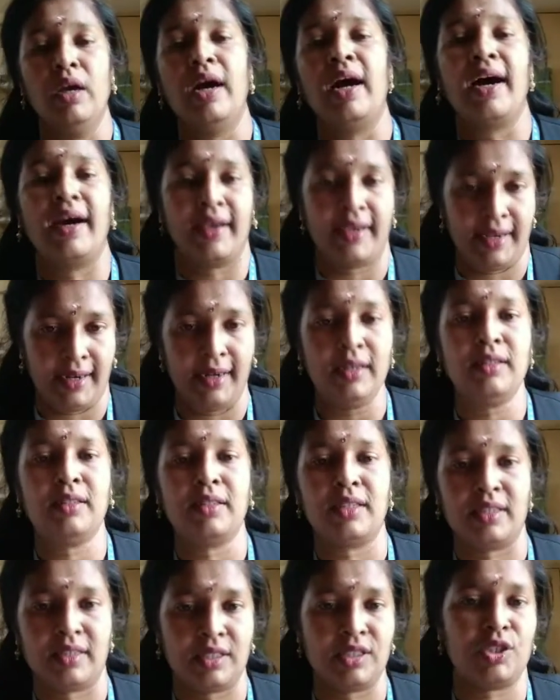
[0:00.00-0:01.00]
ahead,
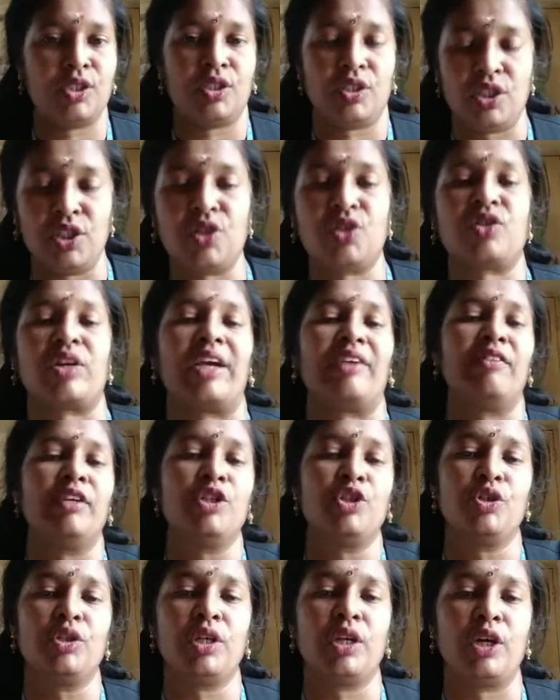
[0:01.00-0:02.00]
that is she's driving
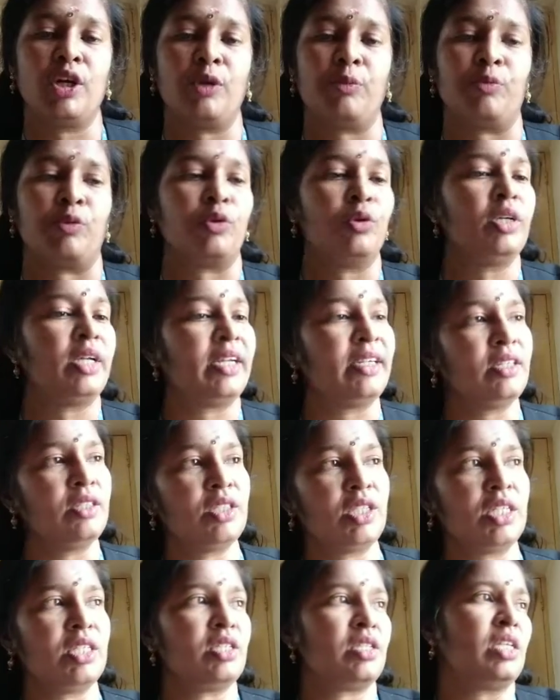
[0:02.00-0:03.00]
to the airport, and
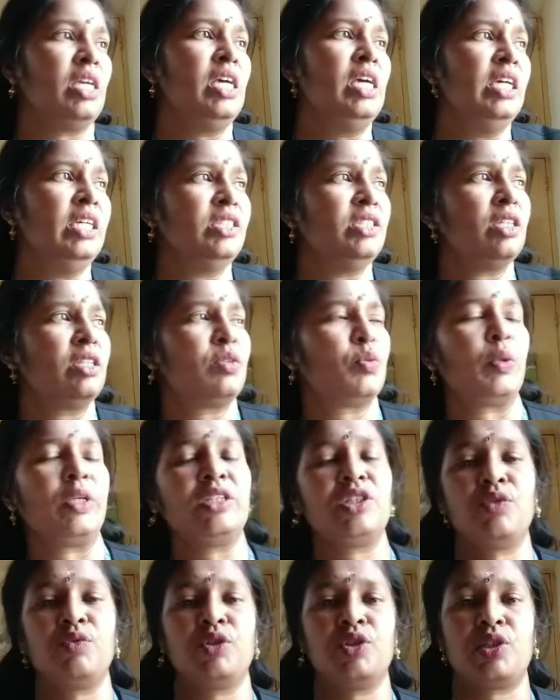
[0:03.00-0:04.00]
she's just, when
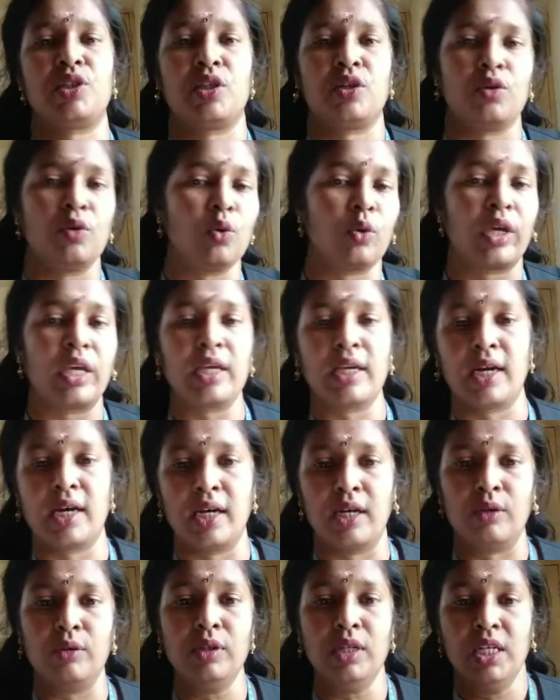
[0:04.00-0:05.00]
she was looking
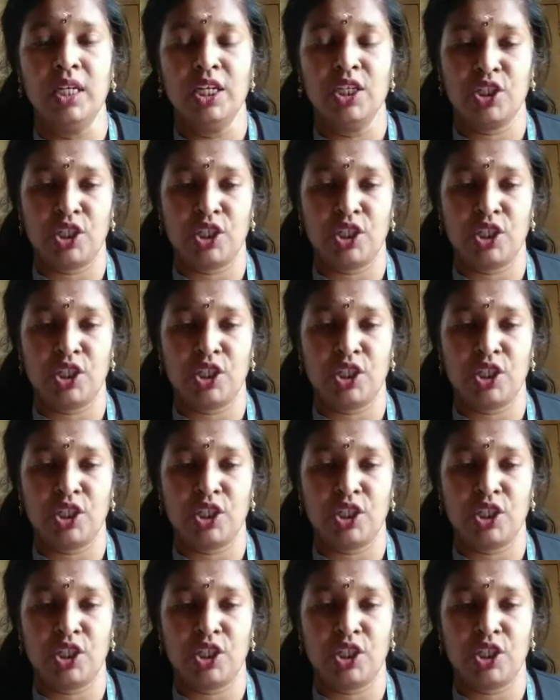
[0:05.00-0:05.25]
out,